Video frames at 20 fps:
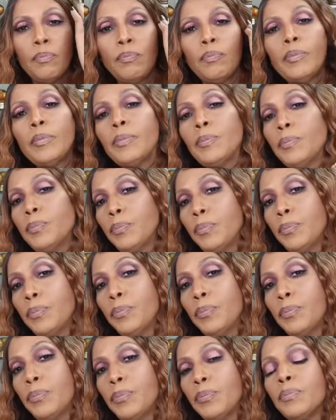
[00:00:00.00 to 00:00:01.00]

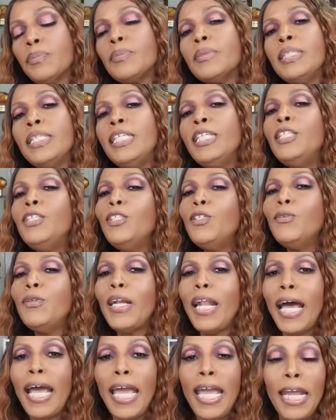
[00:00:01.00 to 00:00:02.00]
He knew
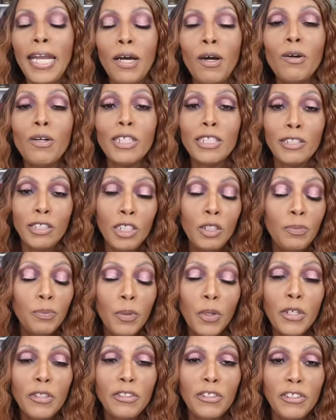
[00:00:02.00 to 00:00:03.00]
what I had on because he
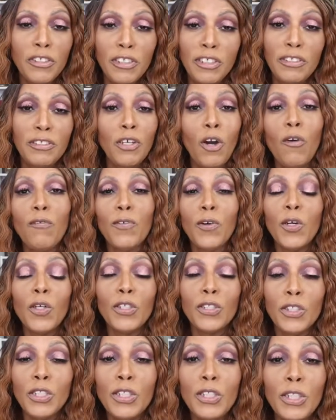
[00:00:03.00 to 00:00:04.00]
purchased it. So, of
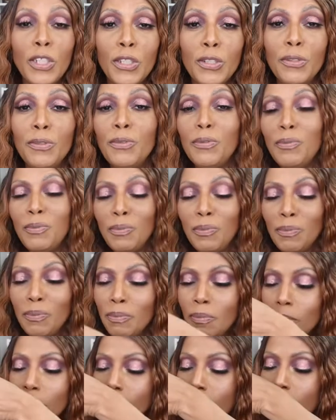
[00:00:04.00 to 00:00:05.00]
course, he knew.
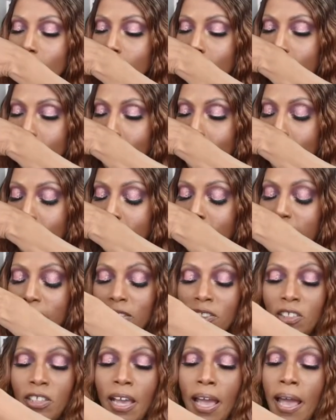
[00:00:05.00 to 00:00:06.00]

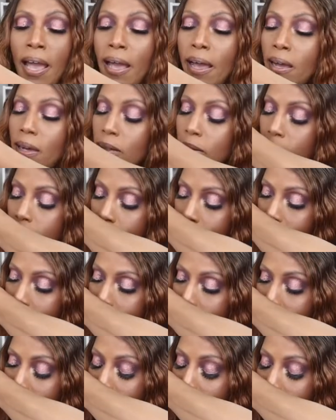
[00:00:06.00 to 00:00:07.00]
But, y'all,
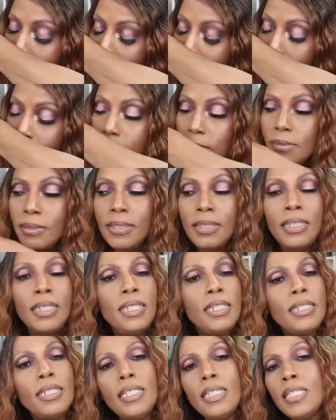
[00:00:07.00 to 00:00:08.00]

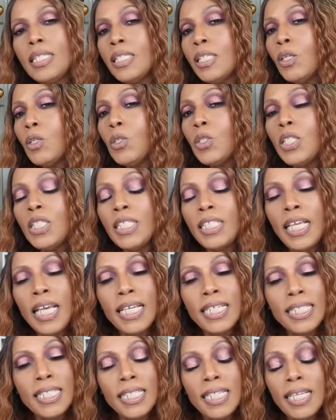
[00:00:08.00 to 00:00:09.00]
this is so
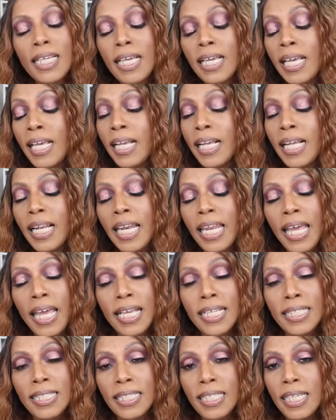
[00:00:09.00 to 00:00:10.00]
sexy and
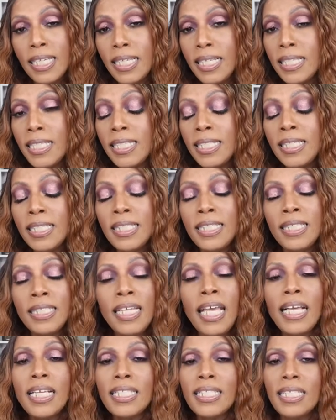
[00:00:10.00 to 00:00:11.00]
classy.
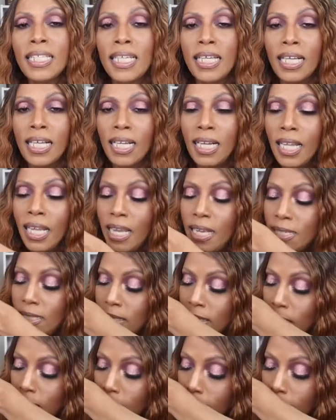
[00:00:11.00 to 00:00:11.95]
Sexy and classy.